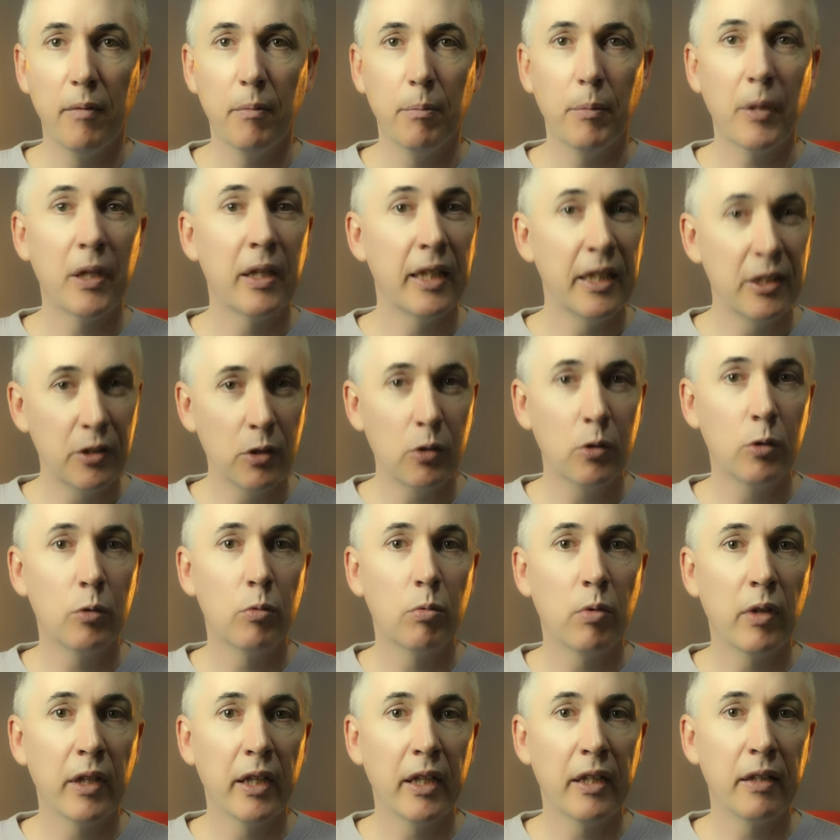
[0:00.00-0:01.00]
But it is a good
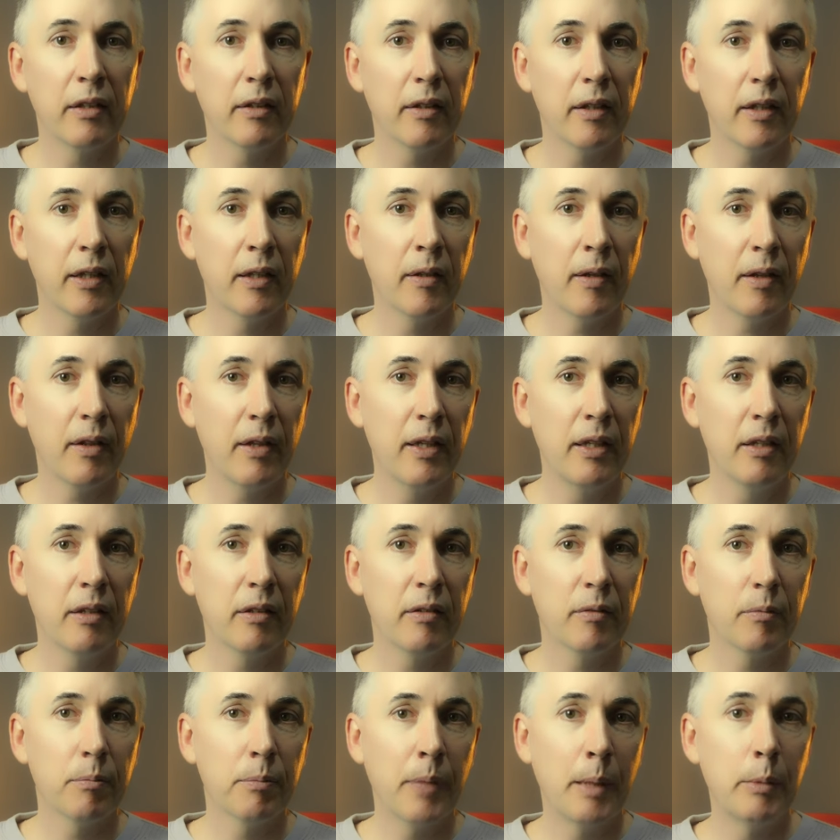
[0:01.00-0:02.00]
read, and I
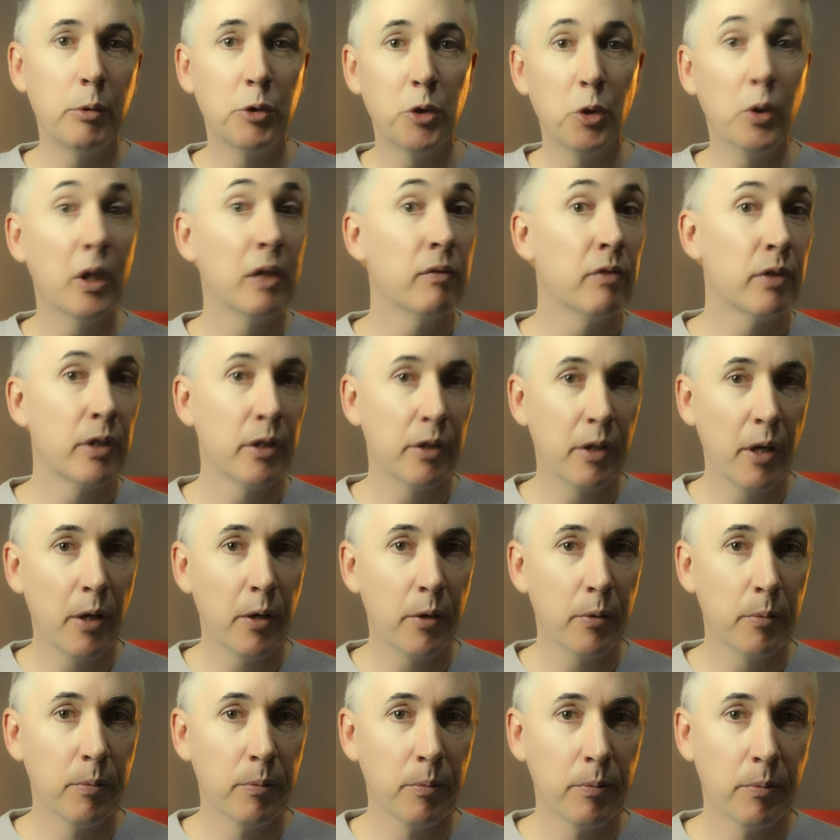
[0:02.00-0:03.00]
think people should give it a
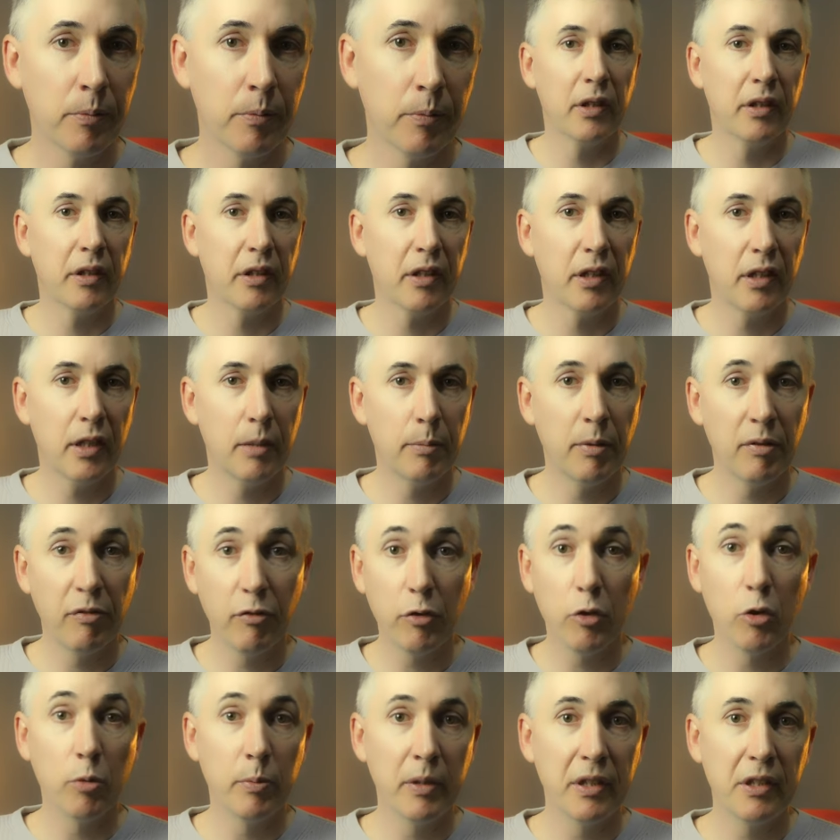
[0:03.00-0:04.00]
go. The
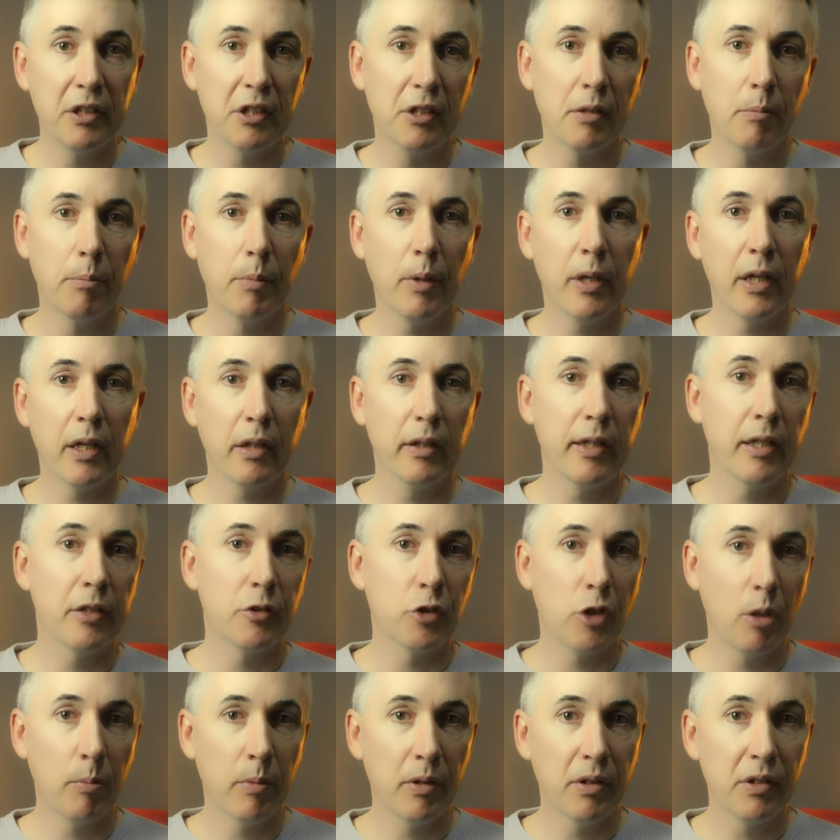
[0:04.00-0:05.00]
Performance by Claire
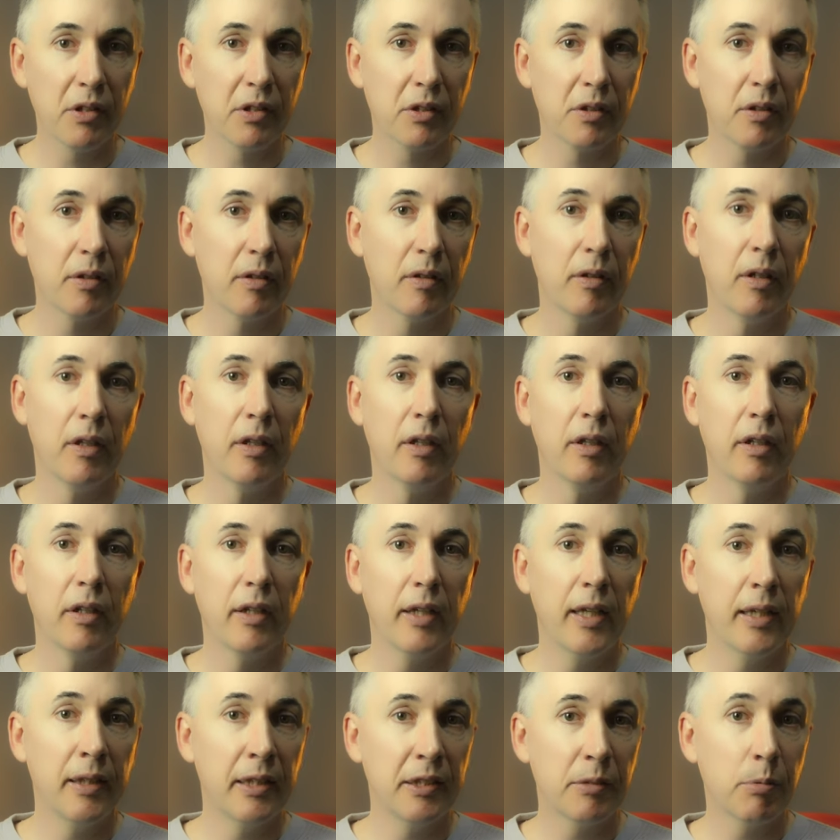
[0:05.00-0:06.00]
Thomas,
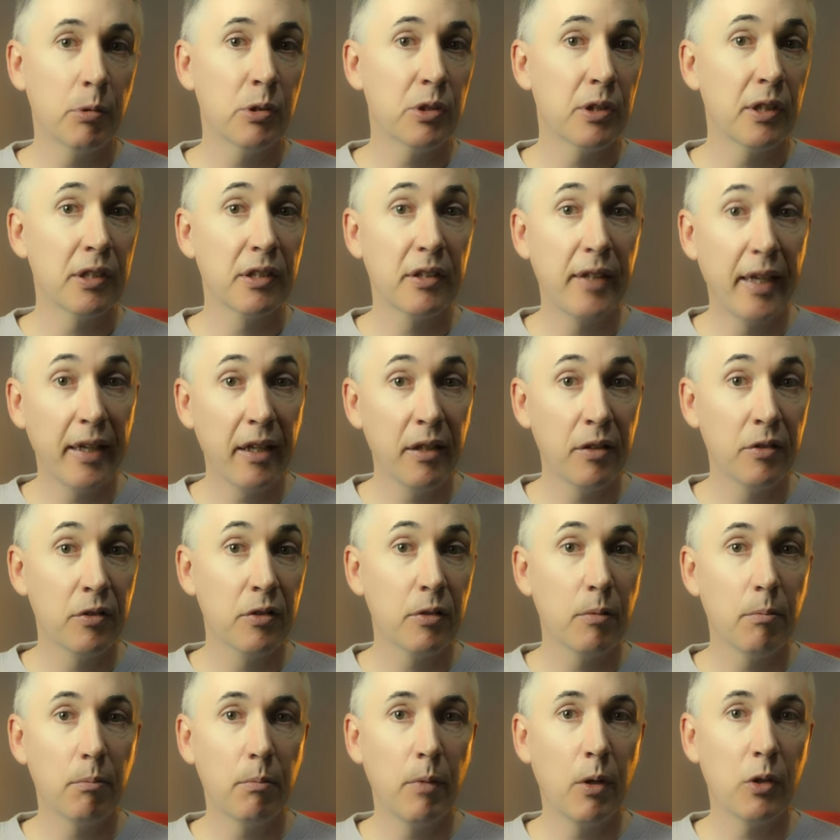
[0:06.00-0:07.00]
and this was the
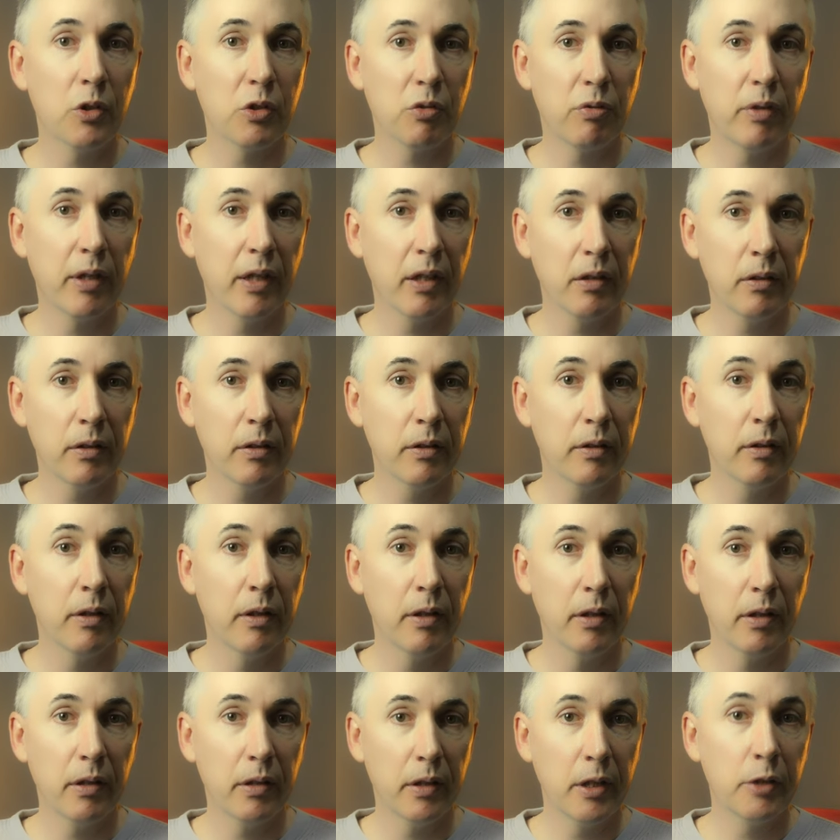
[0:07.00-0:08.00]
second Miles Franklin
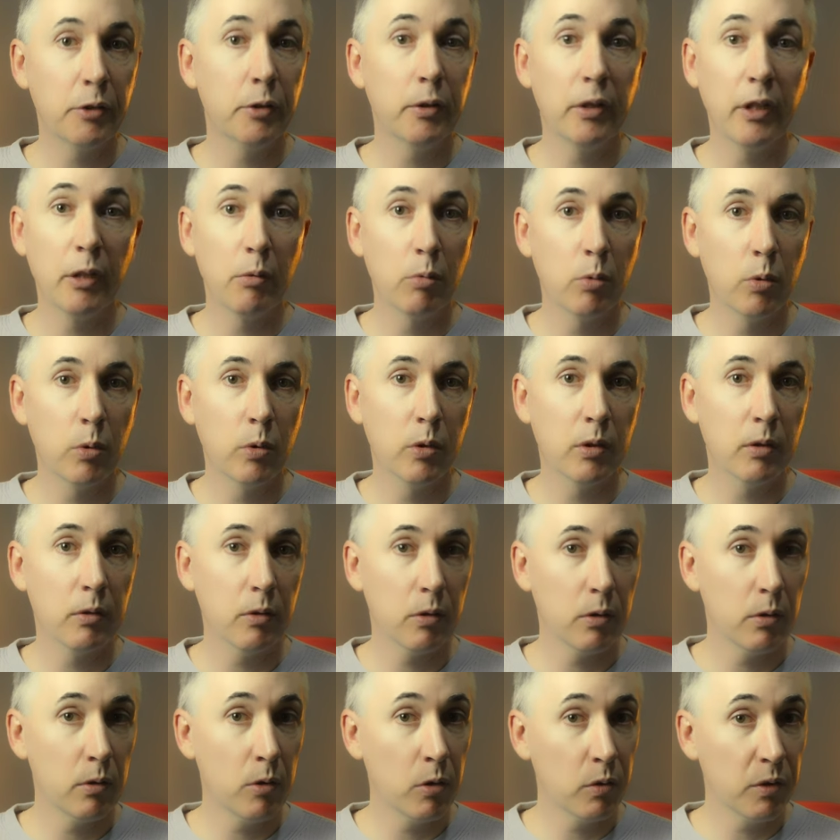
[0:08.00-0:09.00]
Literary Award
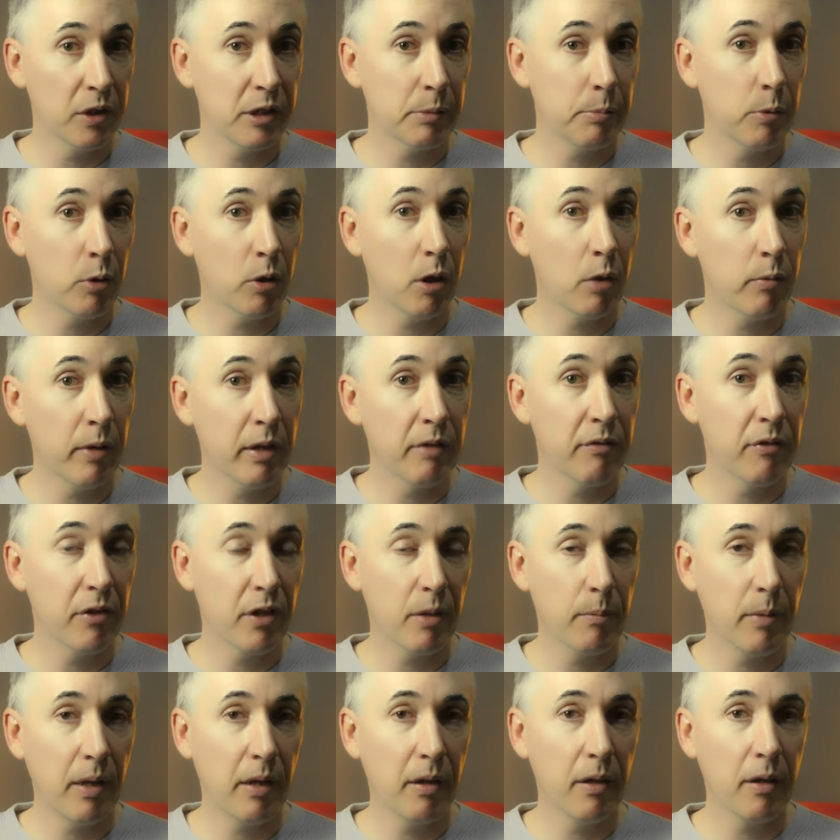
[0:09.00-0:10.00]
longest book I read for
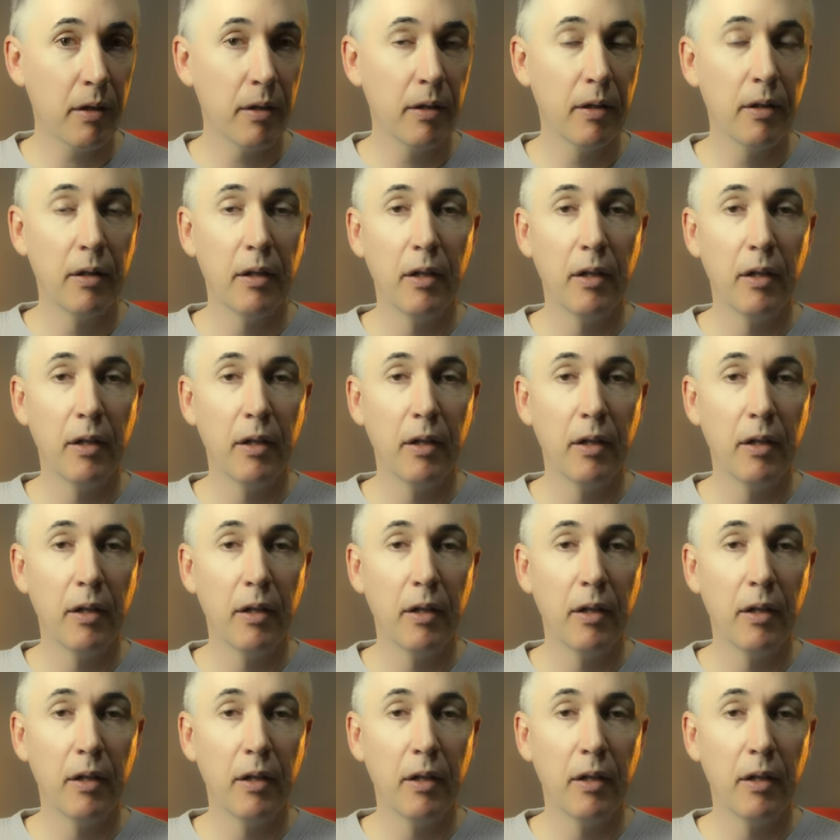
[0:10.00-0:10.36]
the month.